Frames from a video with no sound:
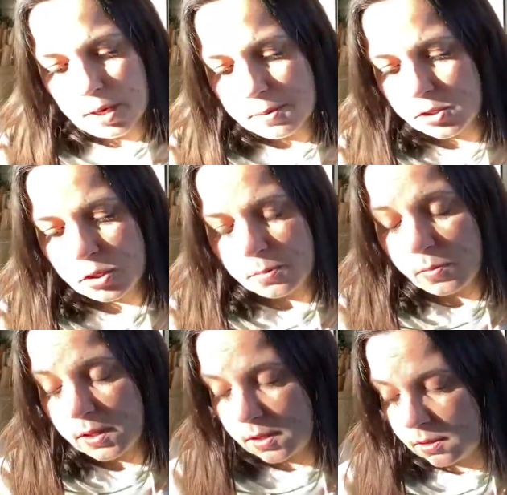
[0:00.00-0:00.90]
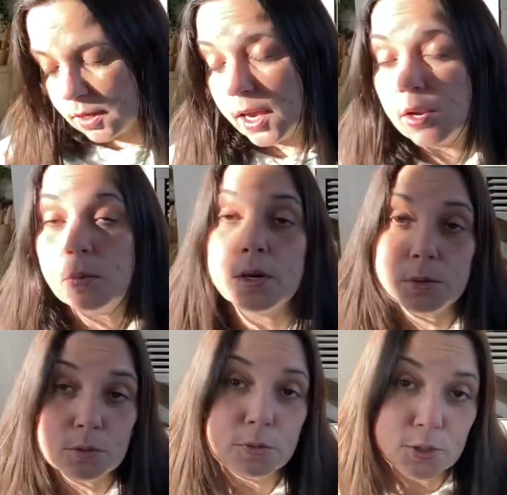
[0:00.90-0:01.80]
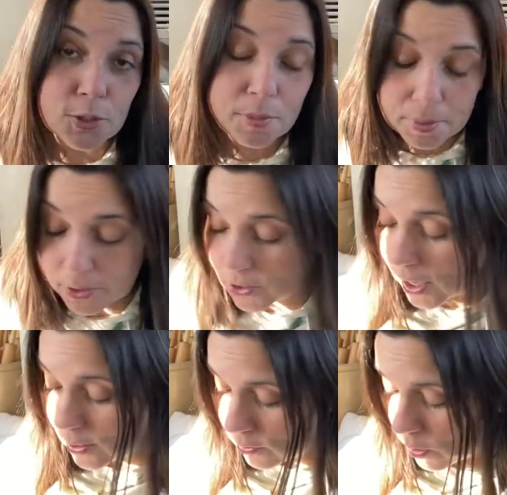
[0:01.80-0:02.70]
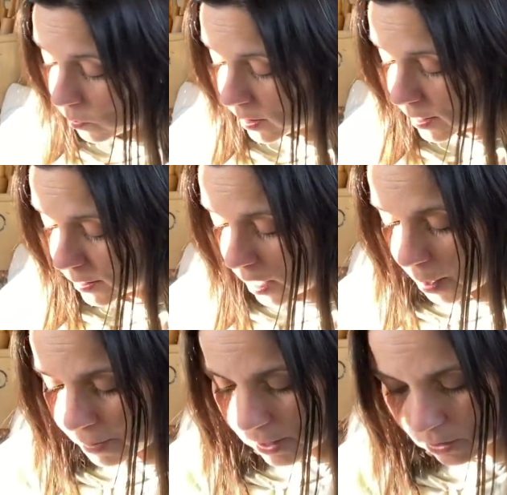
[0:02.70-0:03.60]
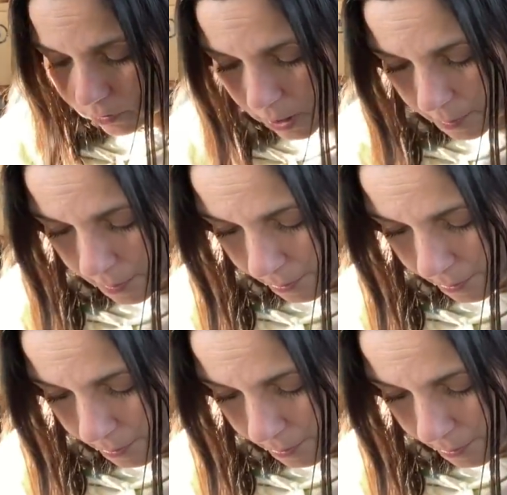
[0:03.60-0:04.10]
mean, excuse me, I know when it was originally published. I don't know when this copy is from,